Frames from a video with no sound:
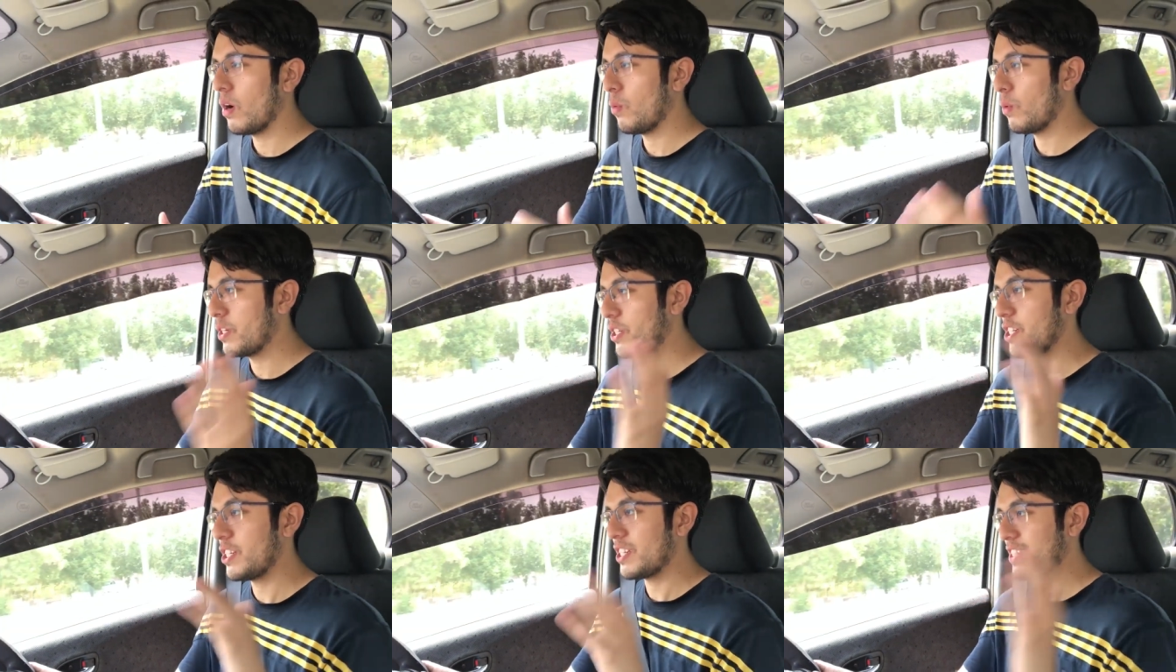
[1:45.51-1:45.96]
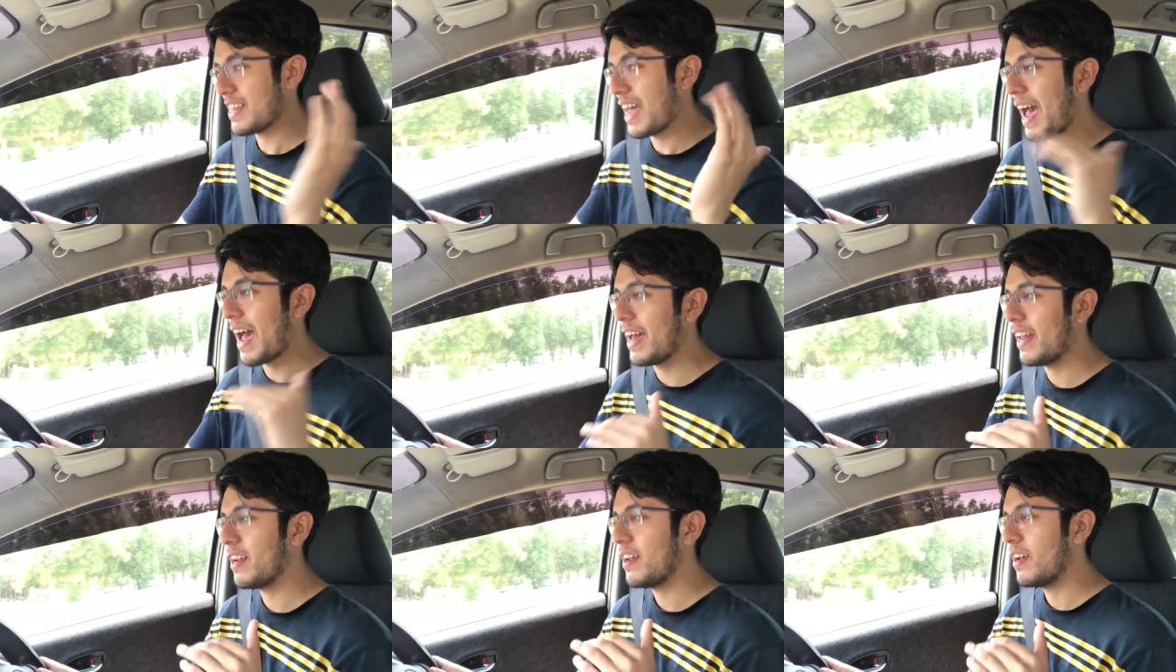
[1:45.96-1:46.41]
which I just
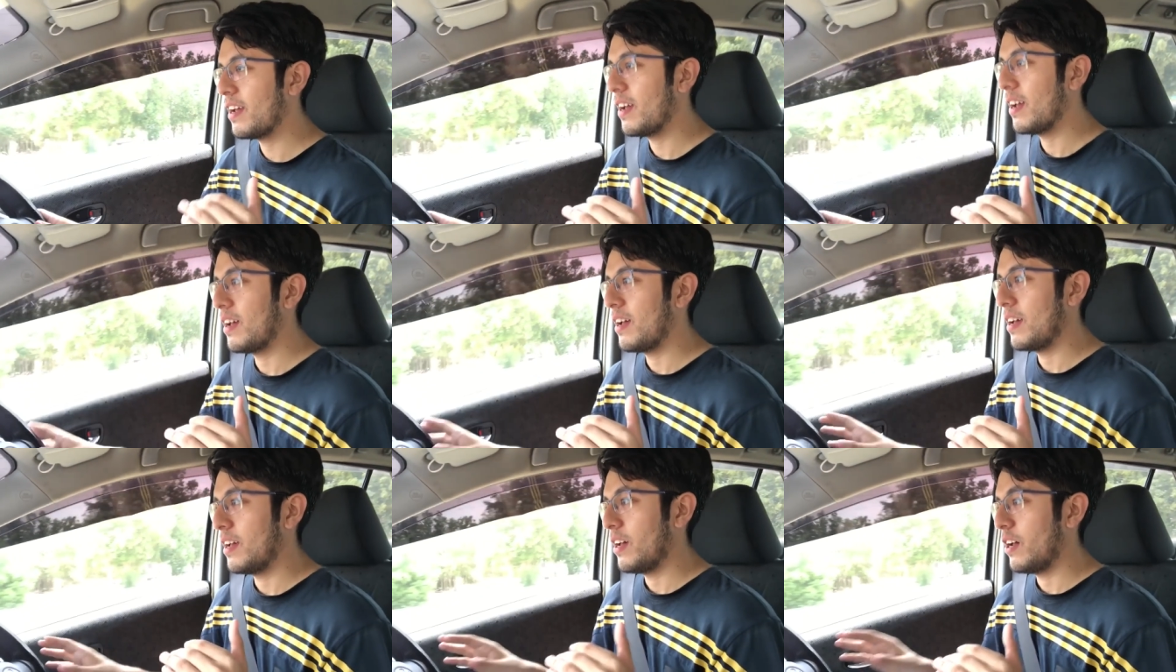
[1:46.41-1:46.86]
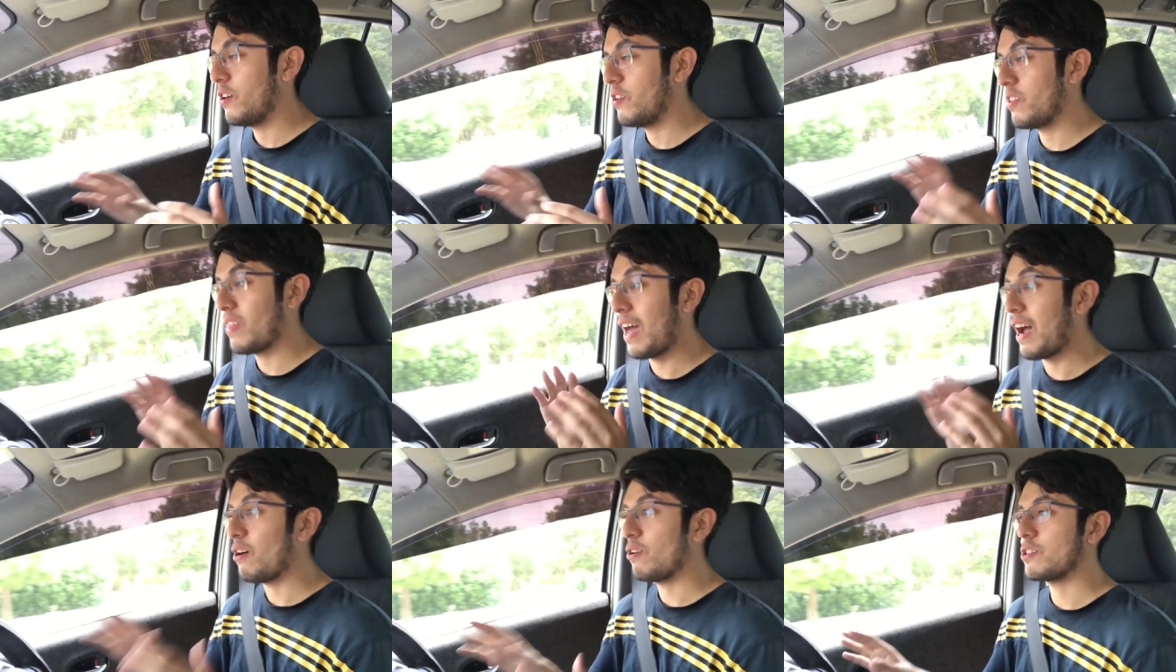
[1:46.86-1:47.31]
had, uh,
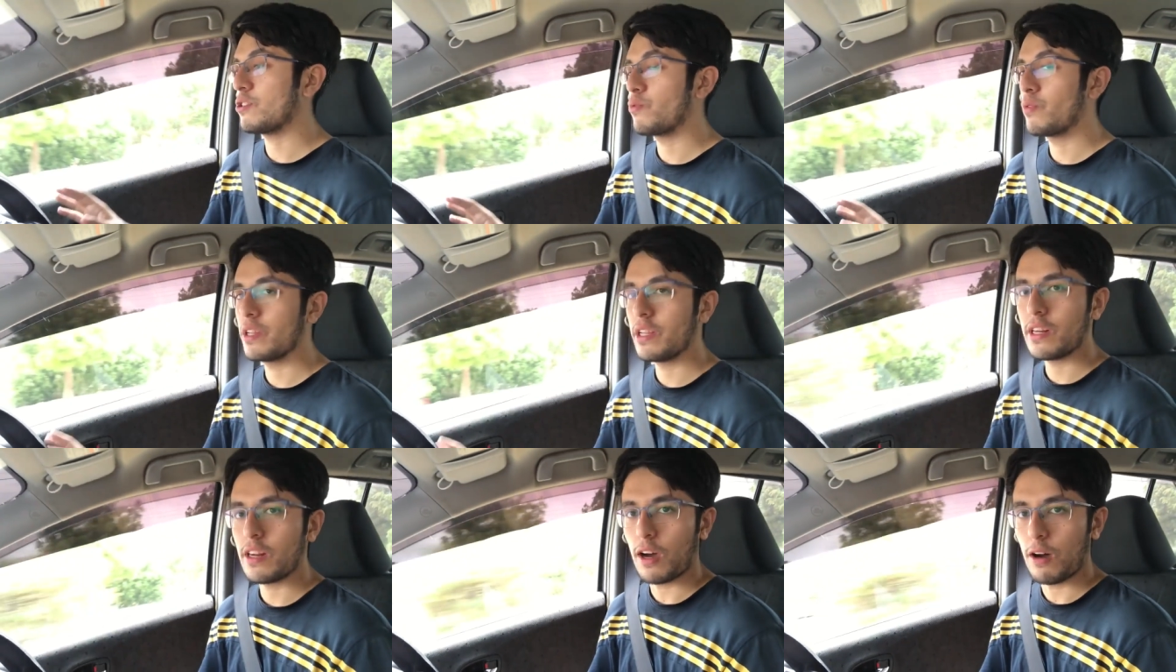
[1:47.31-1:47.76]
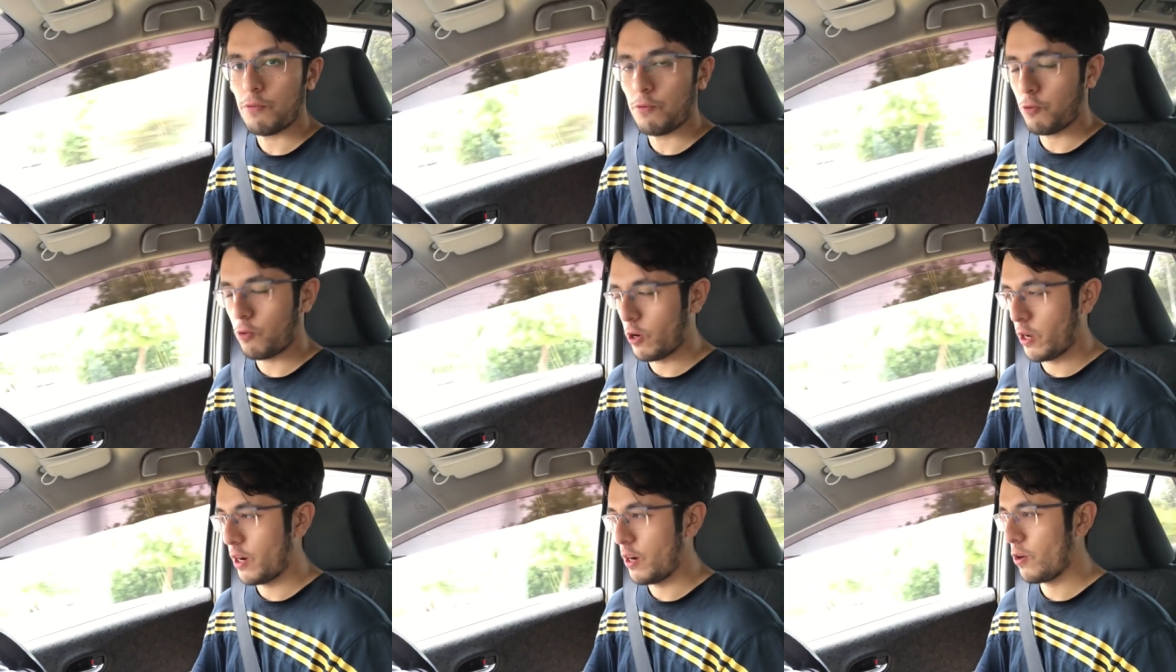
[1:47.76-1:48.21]
that was a really tough
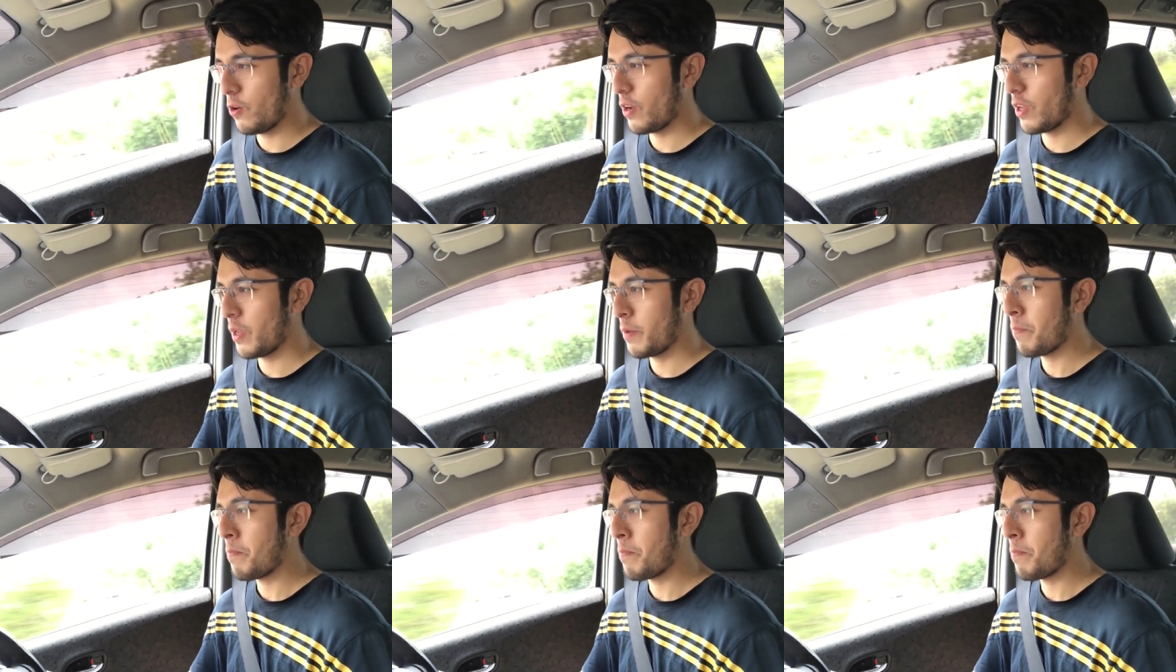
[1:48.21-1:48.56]
one. Okay,